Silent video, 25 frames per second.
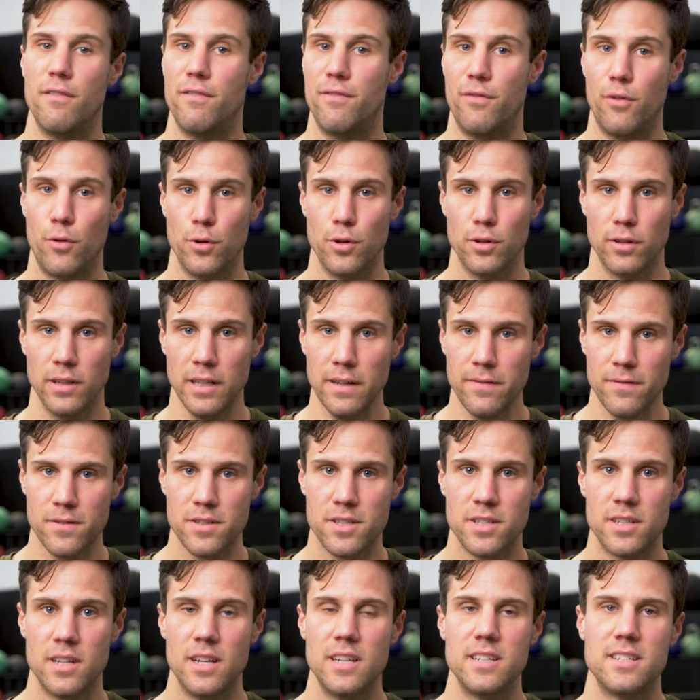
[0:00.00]
for your
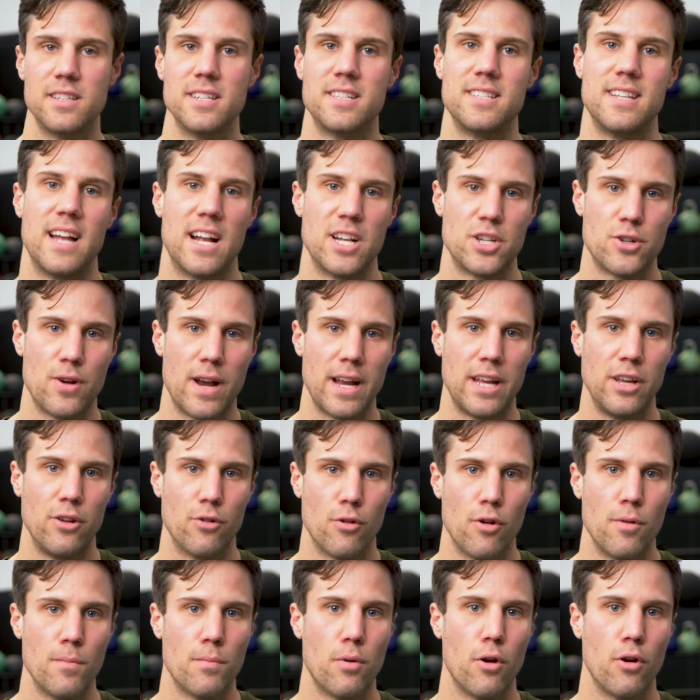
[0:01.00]
lifts to start tracking
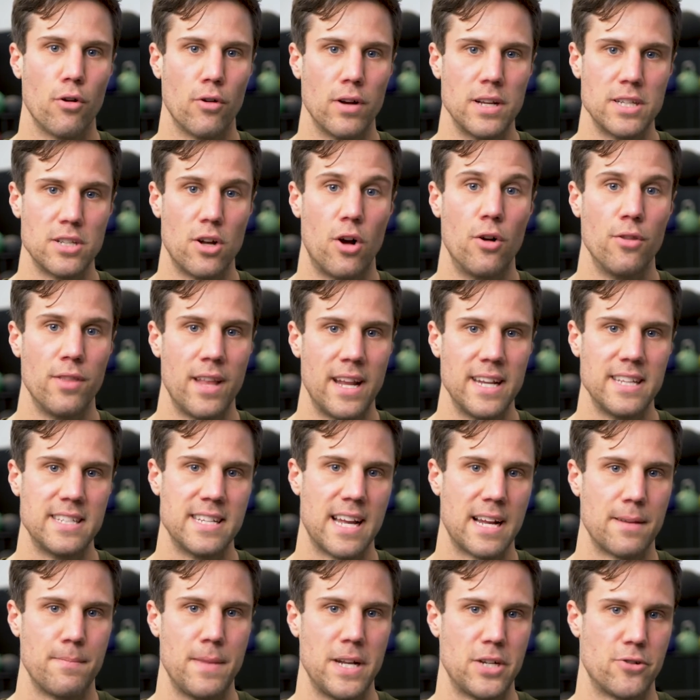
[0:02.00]
your own progress on that
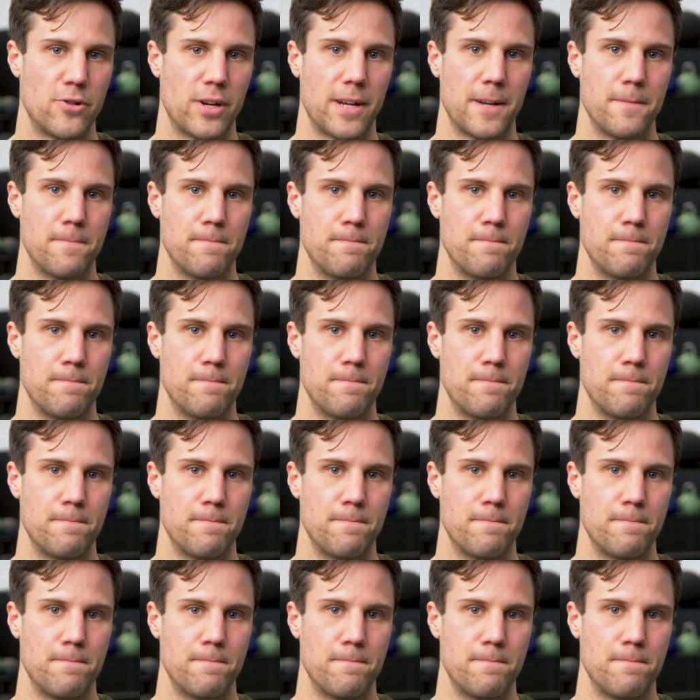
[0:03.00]
exact metric.